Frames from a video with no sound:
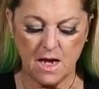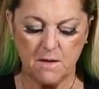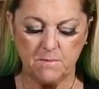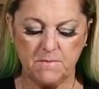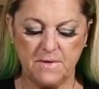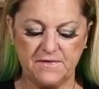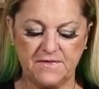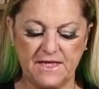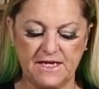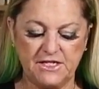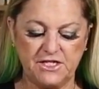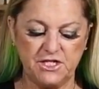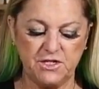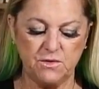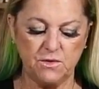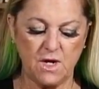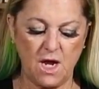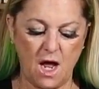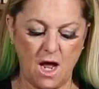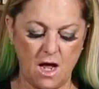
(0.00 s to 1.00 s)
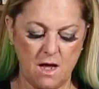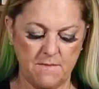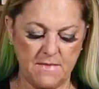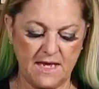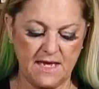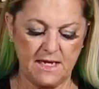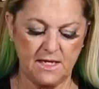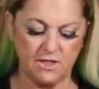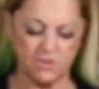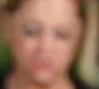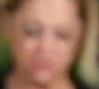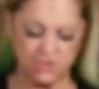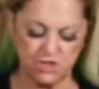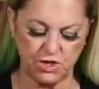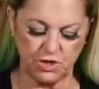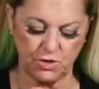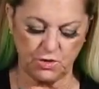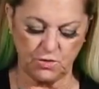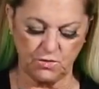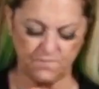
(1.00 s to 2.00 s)
but they do come in
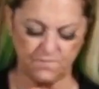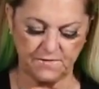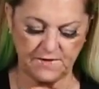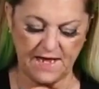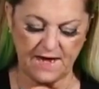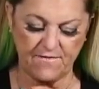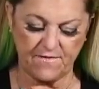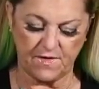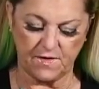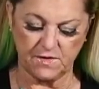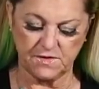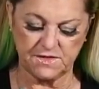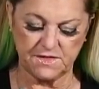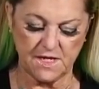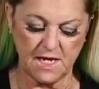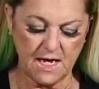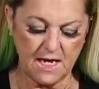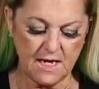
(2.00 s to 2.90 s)
two flavors.